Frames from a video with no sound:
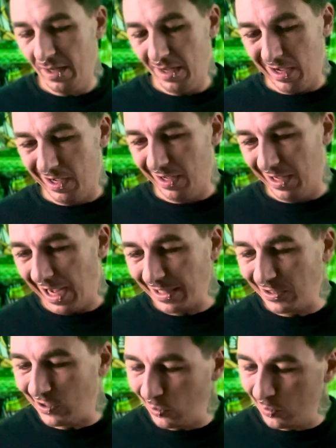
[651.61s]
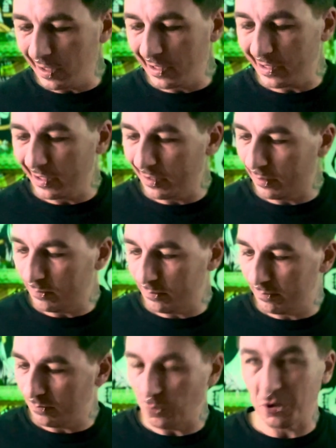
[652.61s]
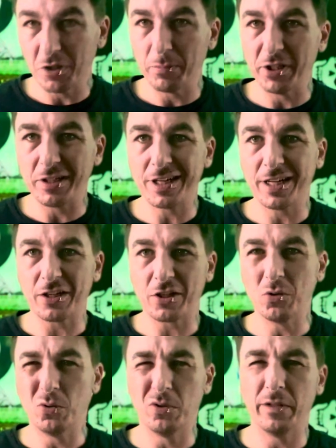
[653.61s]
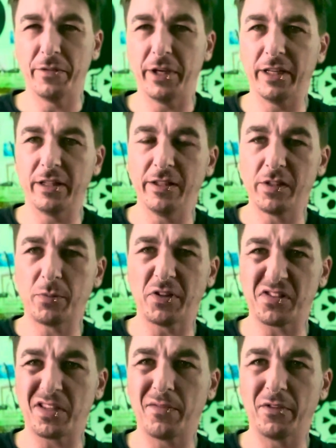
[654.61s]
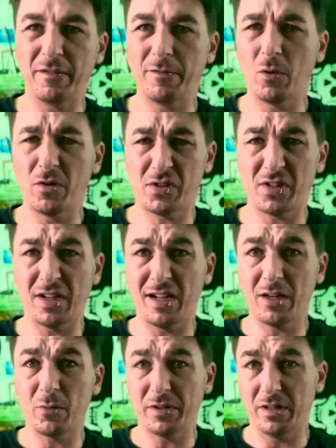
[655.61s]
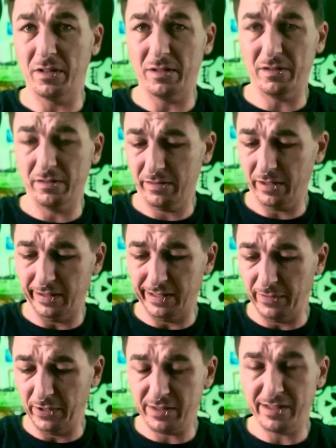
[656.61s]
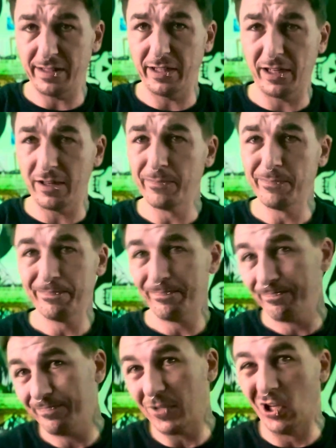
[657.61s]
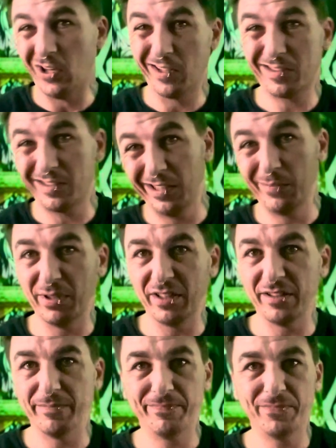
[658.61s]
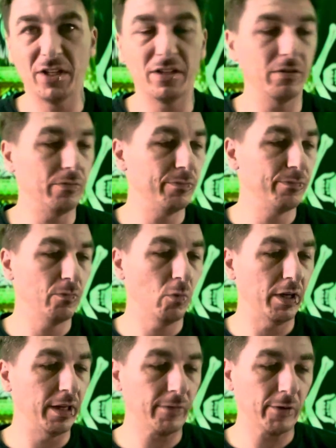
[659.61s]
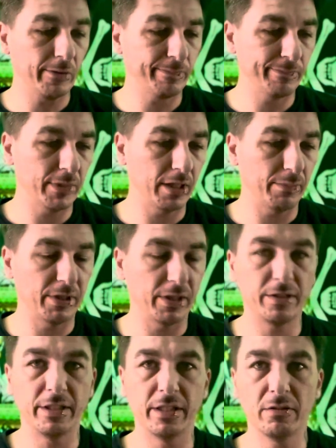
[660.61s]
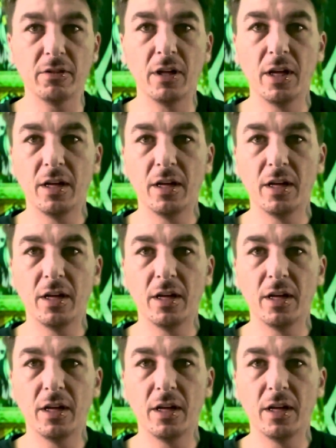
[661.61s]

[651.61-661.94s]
I do think it would have been kind of cool if they at least put a 74 stock with the divots in here, honestly, but, you know, whatever, not a big deal.